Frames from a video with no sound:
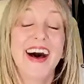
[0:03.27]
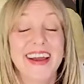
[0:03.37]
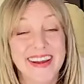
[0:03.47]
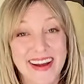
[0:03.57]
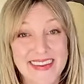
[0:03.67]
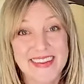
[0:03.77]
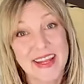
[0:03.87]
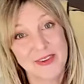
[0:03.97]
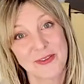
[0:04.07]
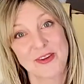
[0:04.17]
Hi guys,
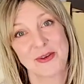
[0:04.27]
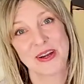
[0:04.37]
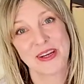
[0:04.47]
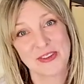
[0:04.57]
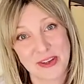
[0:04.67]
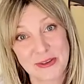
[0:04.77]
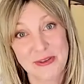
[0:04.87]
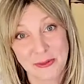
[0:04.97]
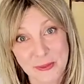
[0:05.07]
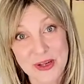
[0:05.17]
thanks for joining
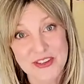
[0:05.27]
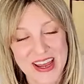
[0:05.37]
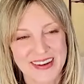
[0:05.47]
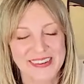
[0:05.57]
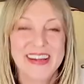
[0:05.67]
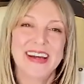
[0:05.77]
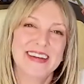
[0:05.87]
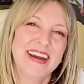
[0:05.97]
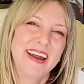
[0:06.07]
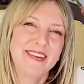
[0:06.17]
Gina's Grooming Channel.
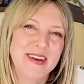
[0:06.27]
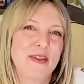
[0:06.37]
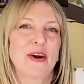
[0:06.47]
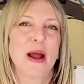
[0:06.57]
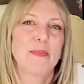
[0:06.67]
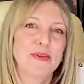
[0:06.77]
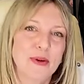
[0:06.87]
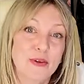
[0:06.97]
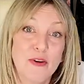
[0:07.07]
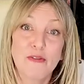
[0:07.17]
Today's another
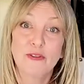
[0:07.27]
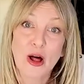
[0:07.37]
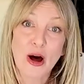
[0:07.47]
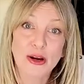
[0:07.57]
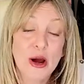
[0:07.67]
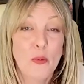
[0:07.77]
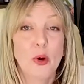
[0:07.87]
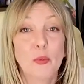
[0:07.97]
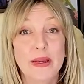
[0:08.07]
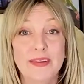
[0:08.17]
episode of our vlog
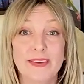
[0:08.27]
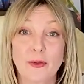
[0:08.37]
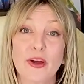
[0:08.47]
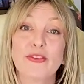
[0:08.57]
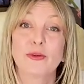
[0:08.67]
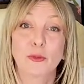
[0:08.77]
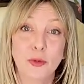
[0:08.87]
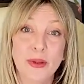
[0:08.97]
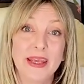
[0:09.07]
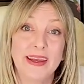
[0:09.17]
where we discuss
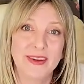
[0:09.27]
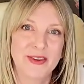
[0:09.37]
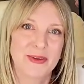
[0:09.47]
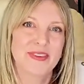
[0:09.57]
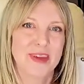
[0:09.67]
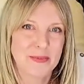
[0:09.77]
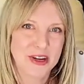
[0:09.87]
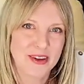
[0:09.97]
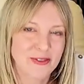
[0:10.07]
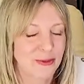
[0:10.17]
grooming industry
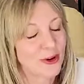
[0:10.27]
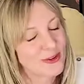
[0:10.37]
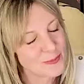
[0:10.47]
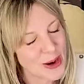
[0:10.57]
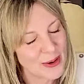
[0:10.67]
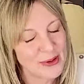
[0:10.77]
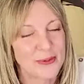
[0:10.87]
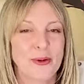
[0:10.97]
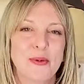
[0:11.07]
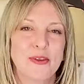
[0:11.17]
subjects for
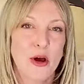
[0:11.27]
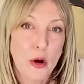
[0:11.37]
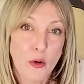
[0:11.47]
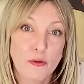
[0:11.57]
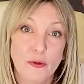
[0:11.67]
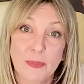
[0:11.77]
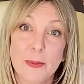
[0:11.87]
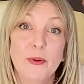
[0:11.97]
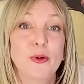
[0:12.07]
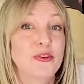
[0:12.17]
aspiring groomers or for
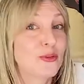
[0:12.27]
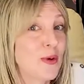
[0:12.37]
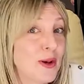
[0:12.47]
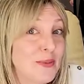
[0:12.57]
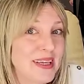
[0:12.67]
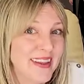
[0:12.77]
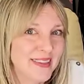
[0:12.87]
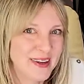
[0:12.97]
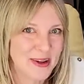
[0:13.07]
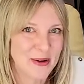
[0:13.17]
people who just want to be
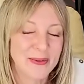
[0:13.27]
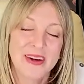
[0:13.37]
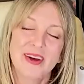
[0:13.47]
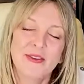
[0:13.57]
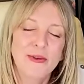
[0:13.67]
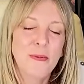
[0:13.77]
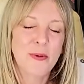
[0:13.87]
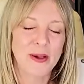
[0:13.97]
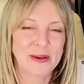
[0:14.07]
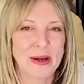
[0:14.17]
in the know. So
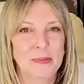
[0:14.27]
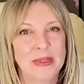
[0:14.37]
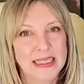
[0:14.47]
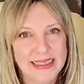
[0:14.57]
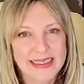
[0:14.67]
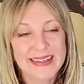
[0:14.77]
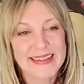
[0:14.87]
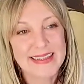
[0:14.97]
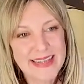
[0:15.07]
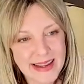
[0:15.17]
welcome.
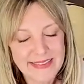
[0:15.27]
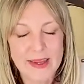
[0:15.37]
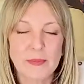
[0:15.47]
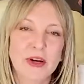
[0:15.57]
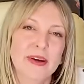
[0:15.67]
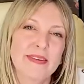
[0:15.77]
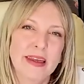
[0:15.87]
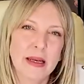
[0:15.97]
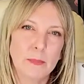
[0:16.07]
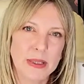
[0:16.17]
Today's subject is
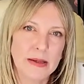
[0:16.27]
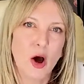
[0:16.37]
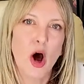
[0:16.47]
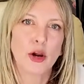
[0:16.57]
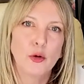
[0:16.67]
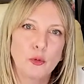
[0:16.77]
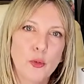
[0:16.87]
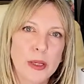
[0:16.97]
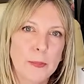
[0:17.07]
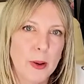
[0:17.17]
going to be on
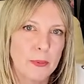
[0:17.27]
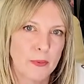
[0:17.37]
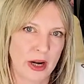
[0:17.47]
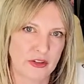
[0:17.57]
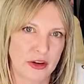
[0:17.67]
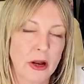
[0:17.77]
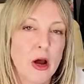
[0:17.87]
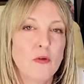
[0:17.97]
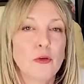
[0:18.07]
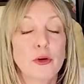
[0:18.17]
grooming preparation
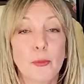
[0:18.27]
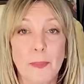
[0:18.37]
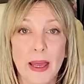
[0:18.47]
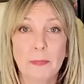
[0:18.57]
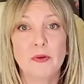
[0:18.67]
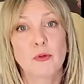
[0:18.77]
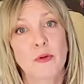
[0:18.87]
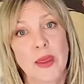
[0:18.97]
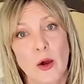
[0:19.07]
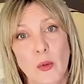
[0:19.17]
for your pet
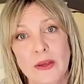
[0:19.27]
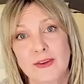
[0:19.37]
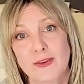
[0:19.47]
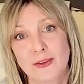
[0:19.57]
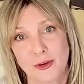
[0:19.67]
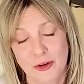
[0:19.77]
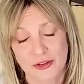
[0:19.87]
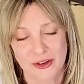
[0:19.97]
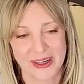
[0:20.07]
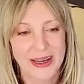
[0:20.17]
before they go into
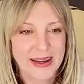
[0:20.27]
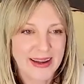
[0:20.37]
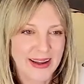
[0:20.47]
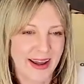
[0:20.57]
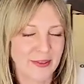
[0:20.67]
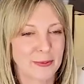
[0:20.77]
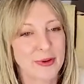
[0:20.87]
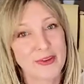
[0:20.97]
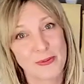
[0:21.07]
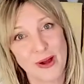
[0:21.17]
surgery. And the
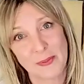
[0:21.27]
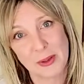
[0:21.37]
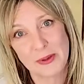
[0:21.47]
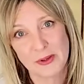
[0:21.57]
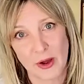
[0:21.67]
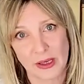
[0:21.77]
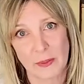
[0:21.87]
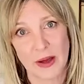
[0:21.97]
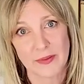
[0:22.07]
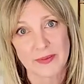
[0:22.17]
reason why I'm going to be
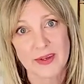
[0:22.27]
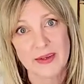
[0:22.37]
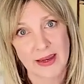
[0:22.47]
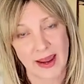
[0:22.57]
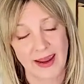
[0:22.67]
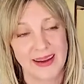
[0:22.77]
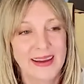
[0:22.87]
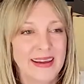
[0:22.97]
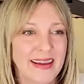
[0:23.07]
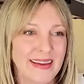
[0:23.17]
talking about this today
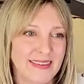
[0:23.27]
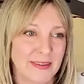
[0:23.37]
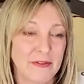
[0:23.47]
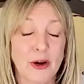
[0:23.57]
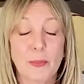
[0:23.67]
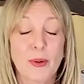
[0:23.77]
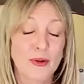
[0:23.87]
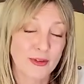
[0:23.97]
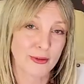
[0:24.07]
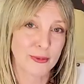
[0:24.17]
is a very
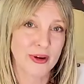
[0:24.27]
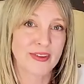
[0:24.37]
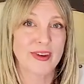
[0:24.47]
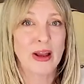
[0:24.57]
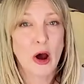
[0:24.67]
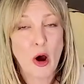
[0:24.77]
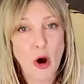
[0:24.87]
personal reason.